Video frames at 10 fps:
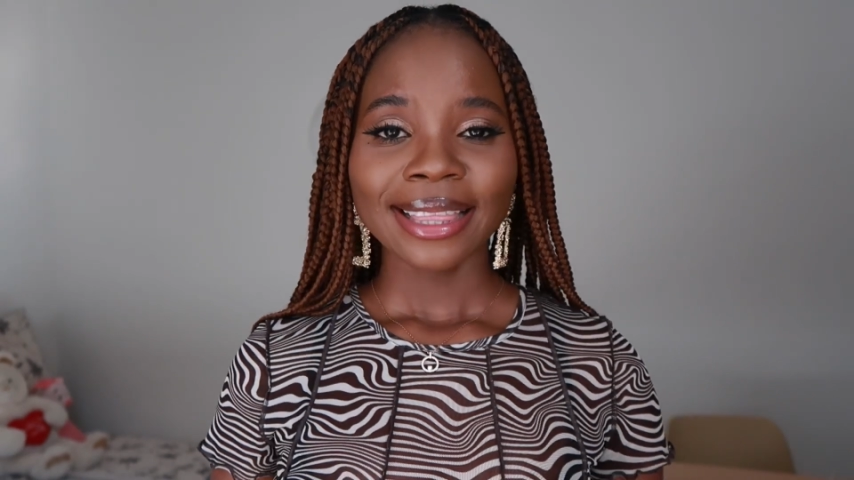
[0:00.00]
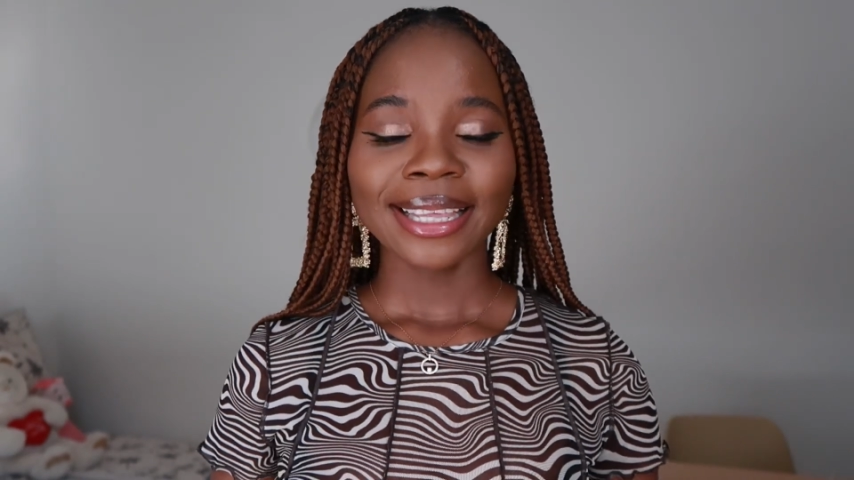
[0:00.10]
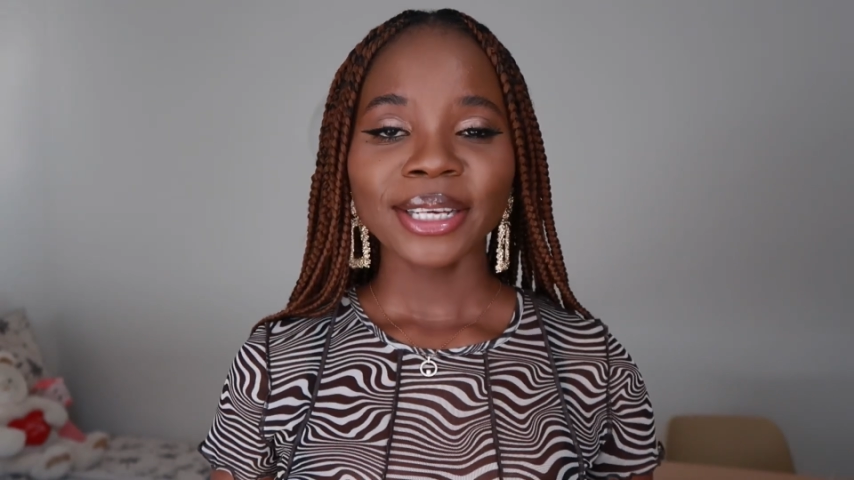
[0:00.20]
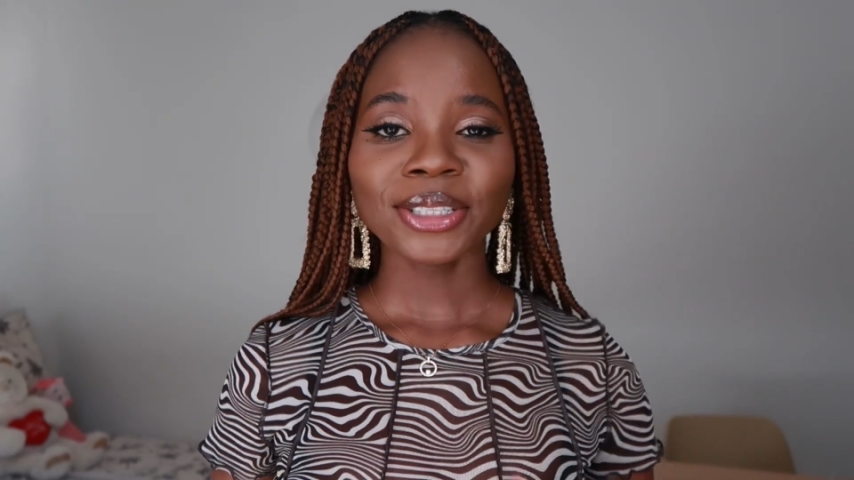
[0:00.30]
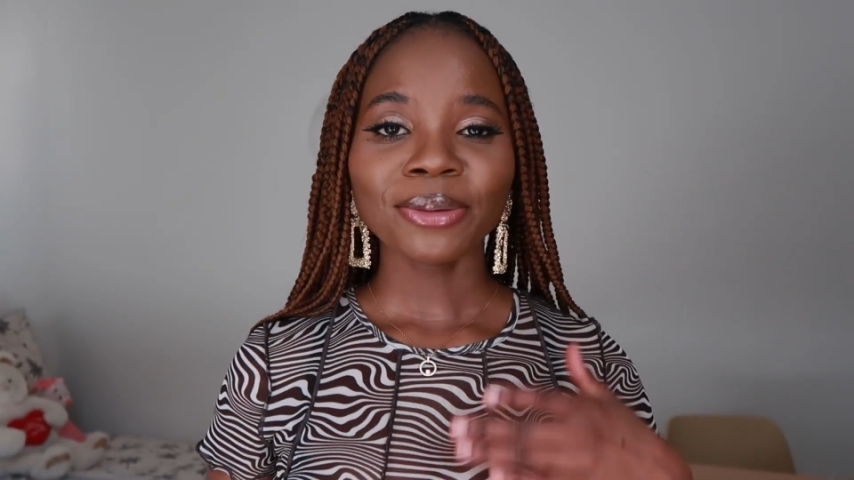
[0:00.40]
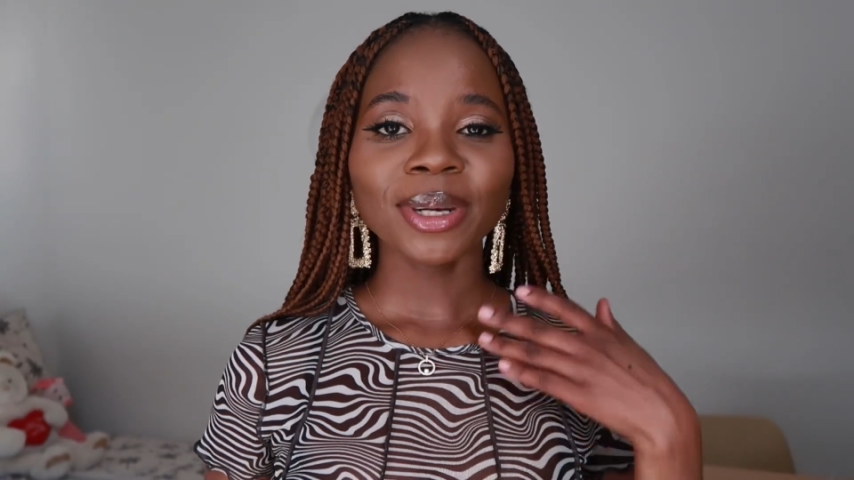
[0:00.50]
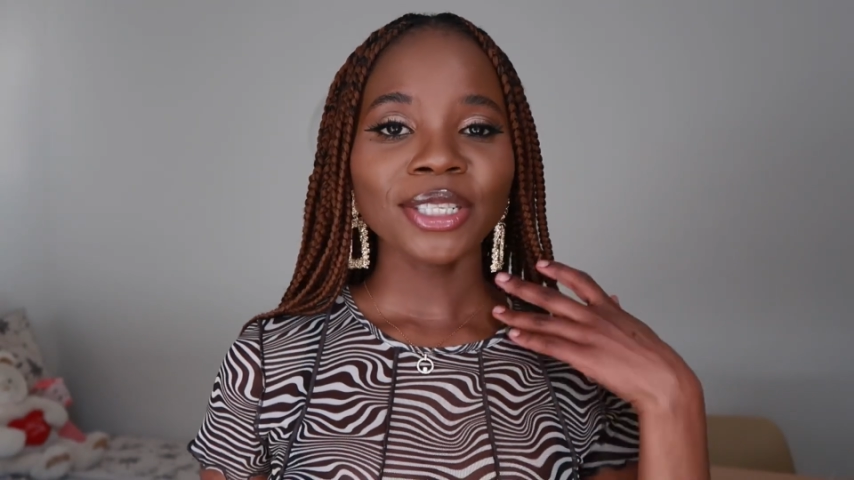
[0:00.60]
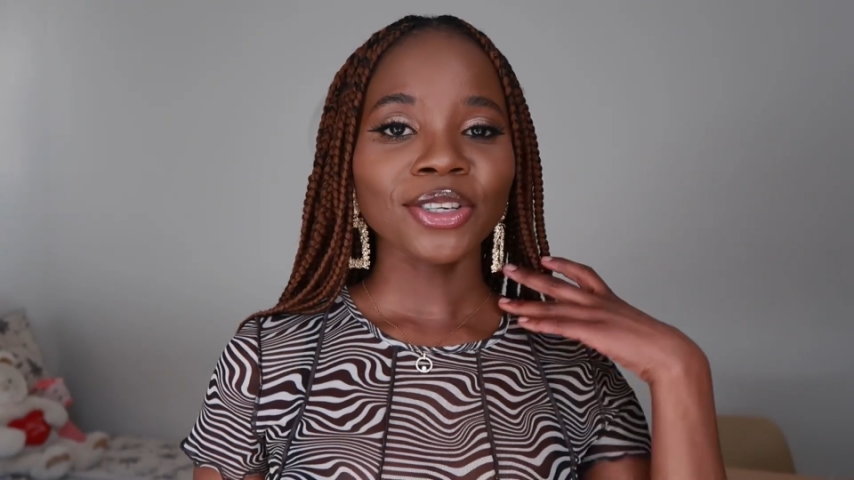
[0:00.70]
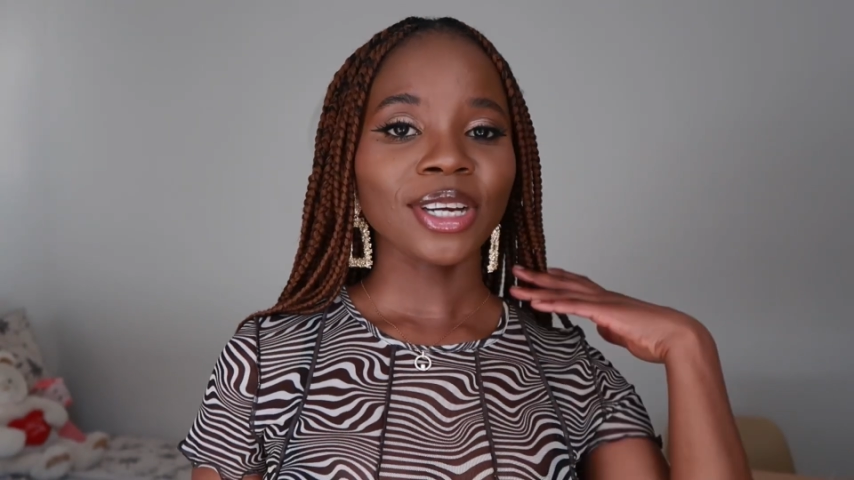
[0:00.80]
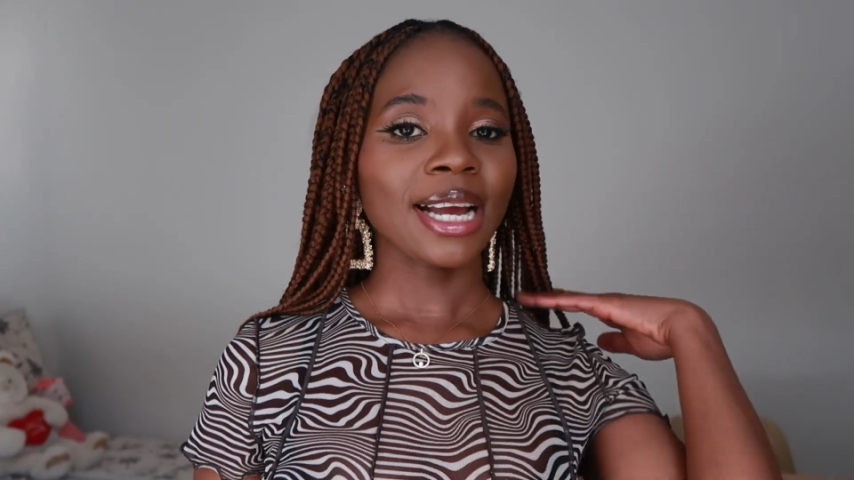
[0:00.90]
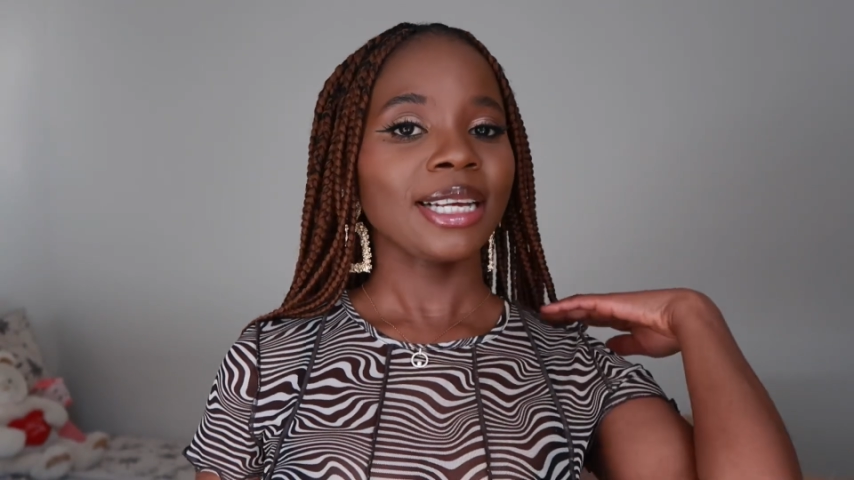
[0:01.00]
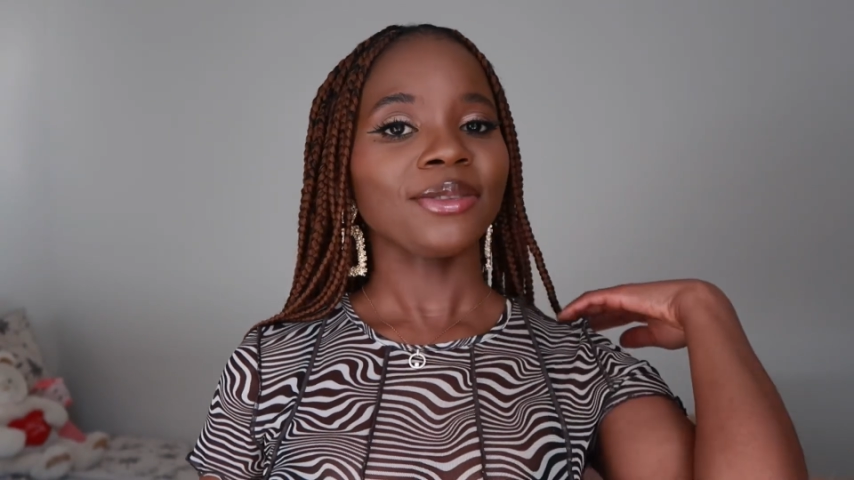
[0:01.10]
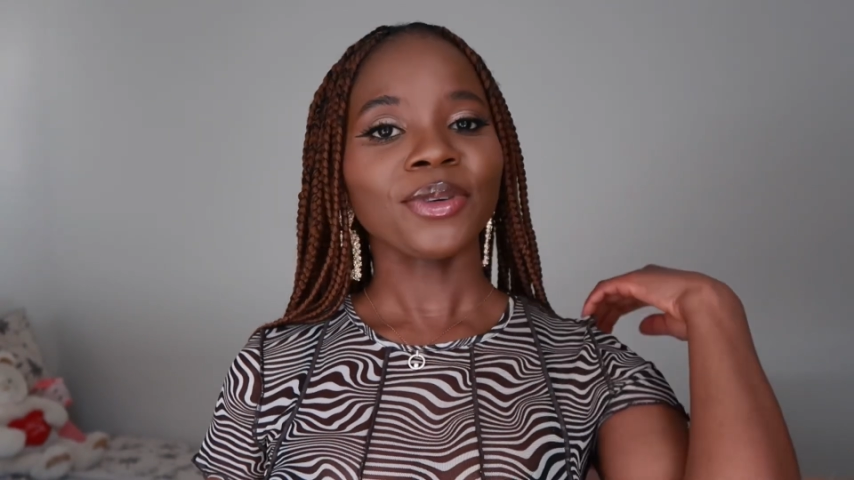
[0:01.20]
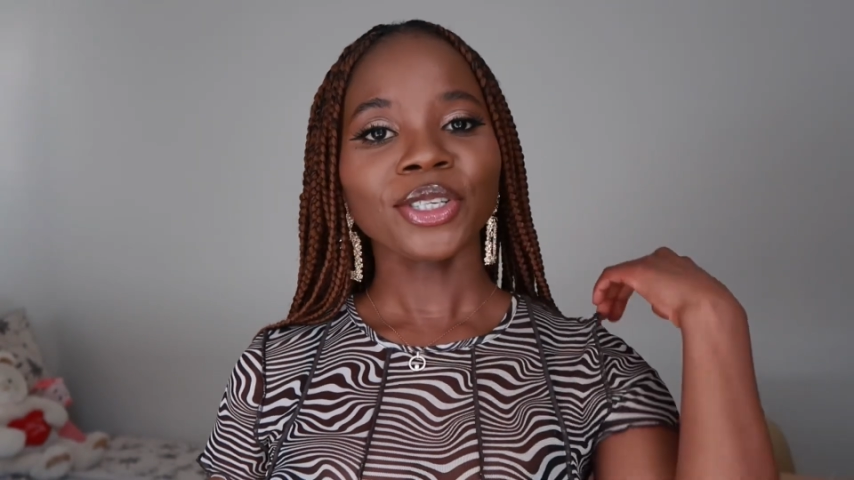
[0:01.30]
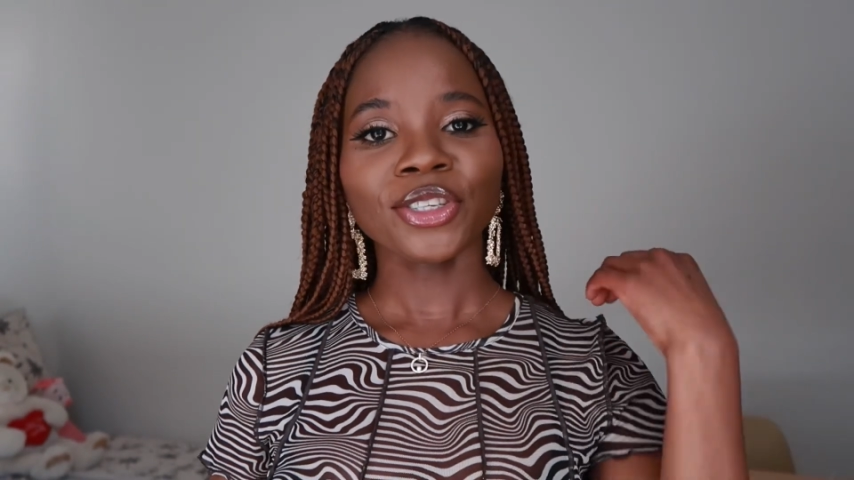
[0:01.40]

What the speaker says: Thank you so much you guys for